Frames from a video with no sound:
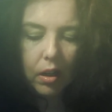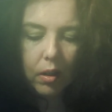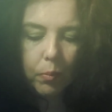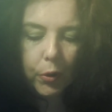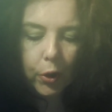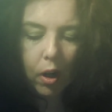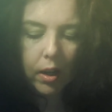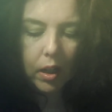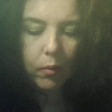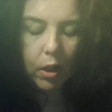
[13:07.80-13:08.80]
But they're not
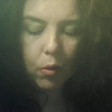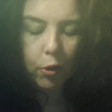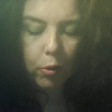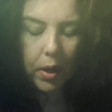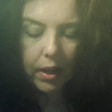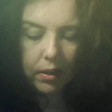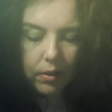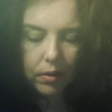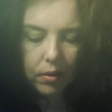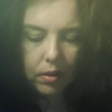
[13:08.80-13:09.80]
giving you their
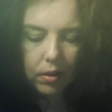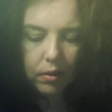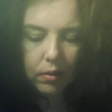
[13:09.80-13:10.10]
best.